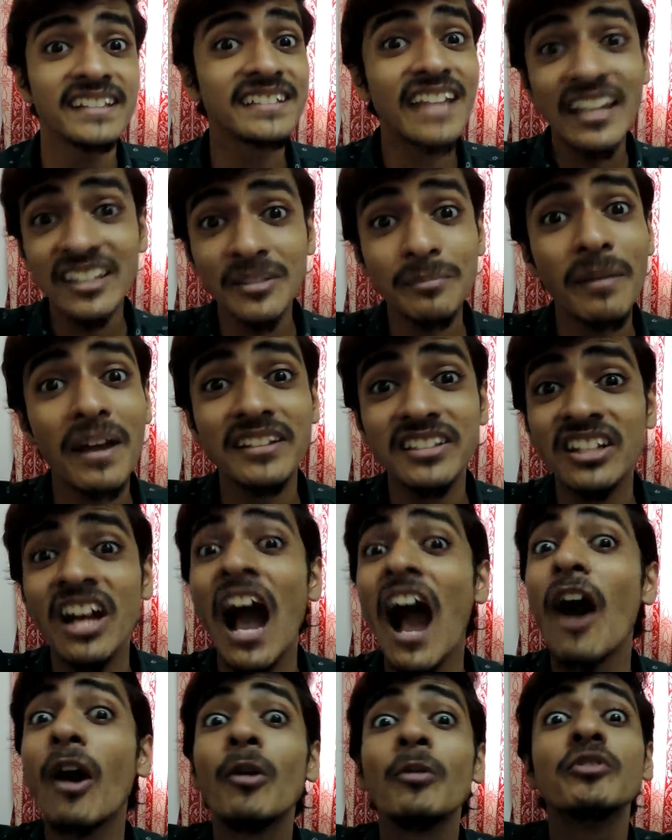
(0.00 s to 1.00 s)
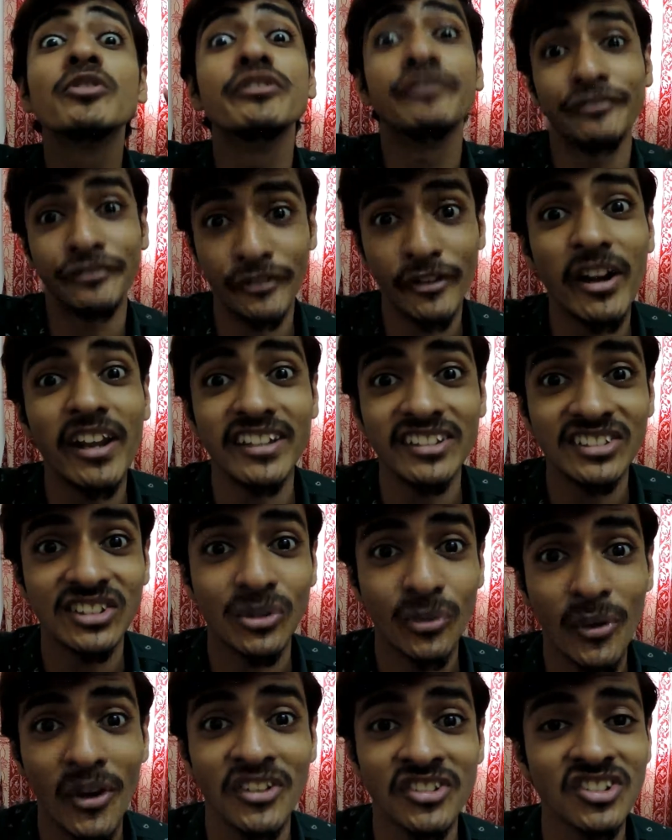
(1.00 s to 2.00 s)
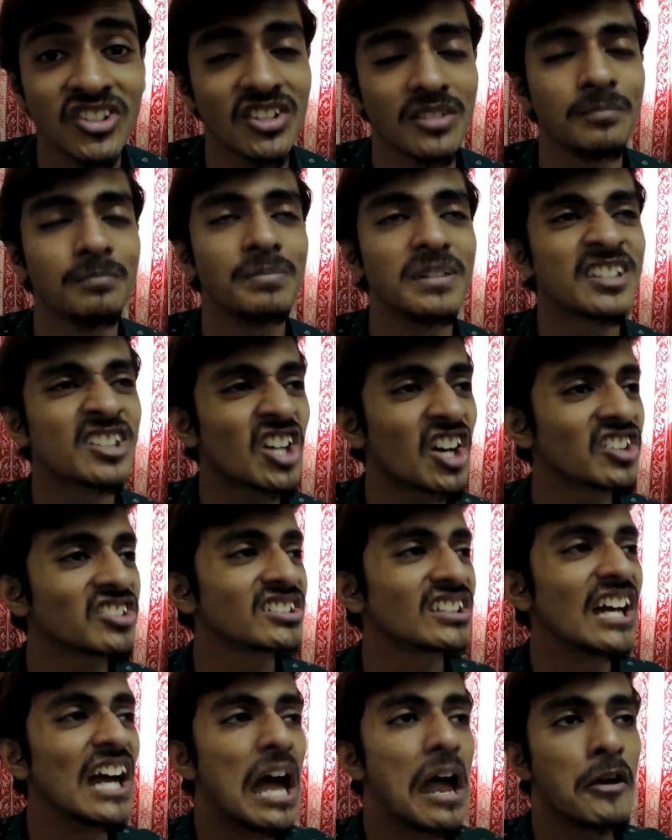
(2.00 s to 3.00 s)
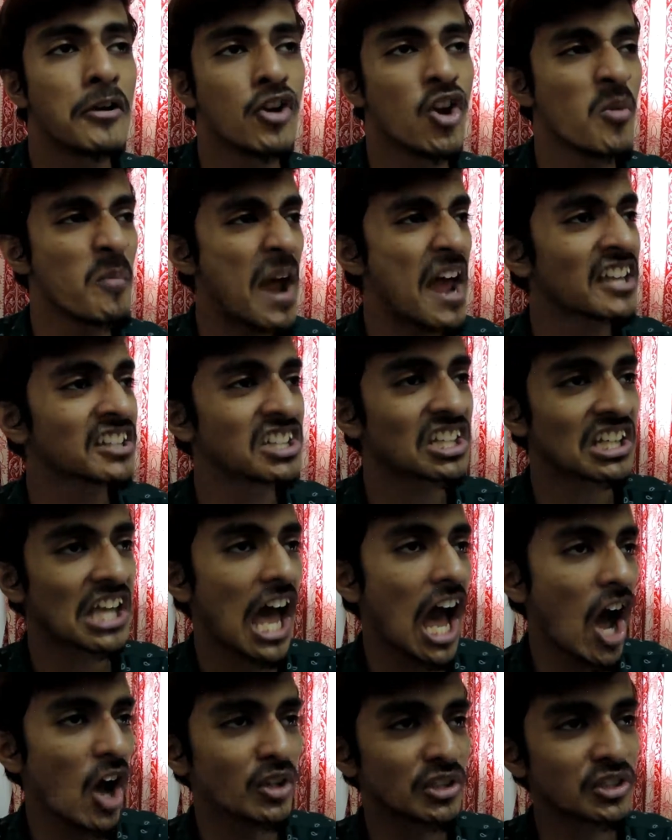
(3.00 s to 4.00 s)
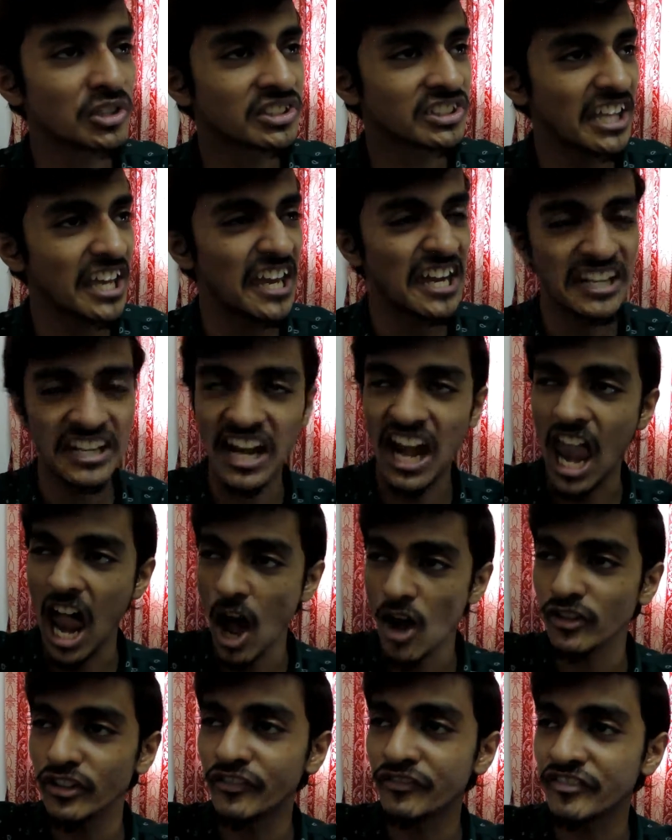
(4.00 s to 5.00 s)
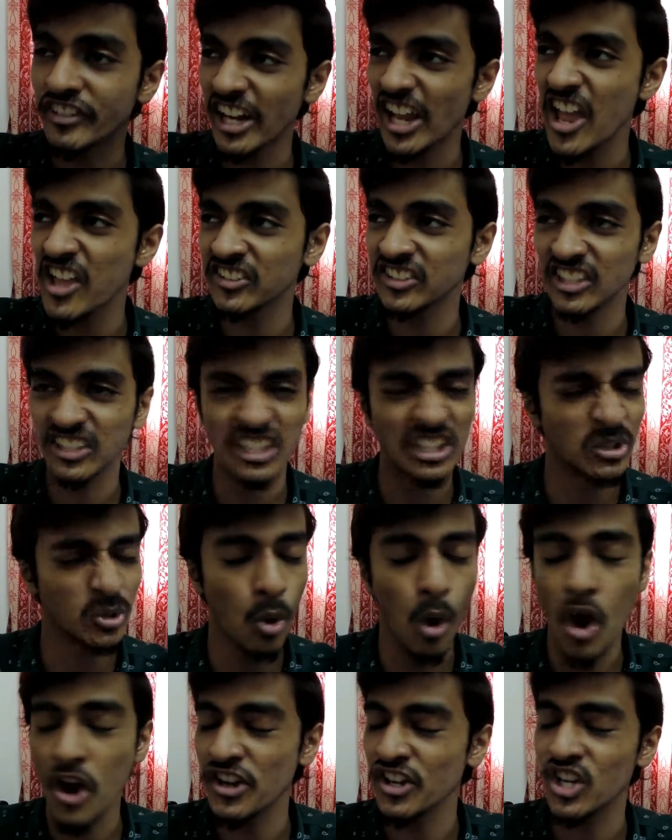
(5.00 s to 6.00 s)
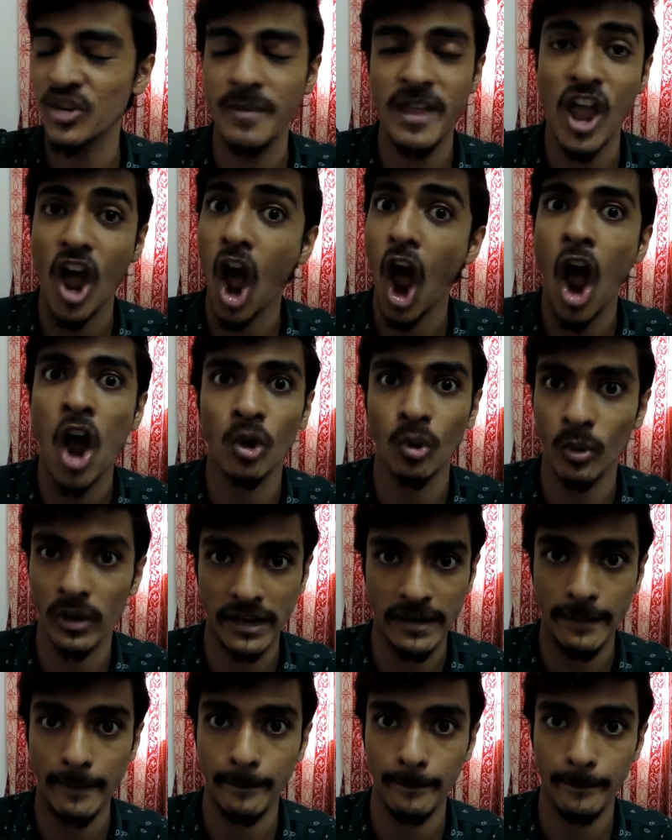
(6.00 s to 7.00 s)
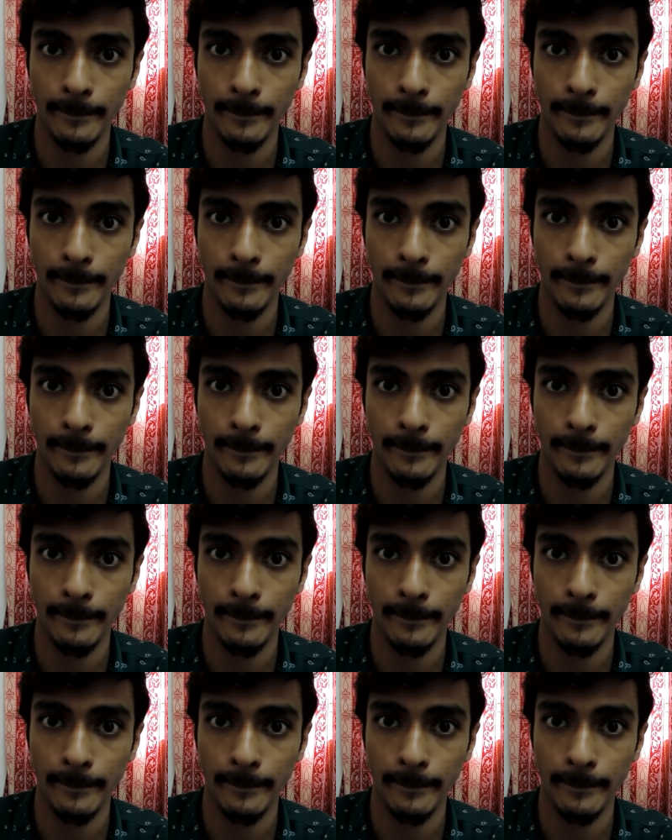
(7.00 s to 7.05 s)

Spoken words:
And it doesn't matter how you phrase the question, because no matter how you say it and how you phrase it, it's going to be awkward.